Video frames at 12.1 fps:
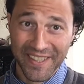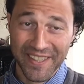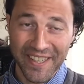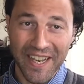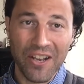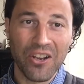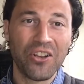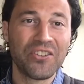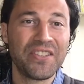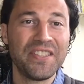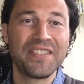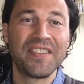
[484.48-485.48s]
how long
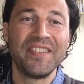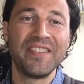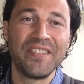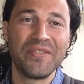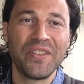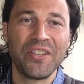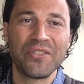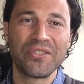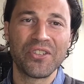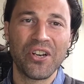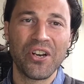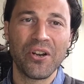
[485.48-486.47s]
these th these videos
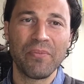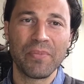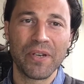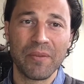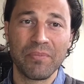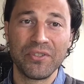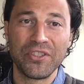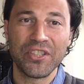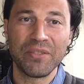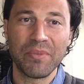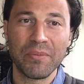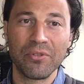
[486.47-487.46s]
are, but I
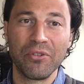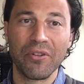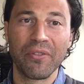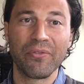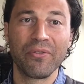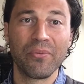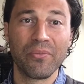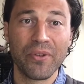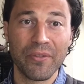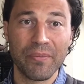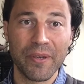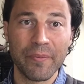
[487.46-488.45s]
appreciate people going through them with
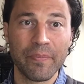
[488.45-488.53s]
me.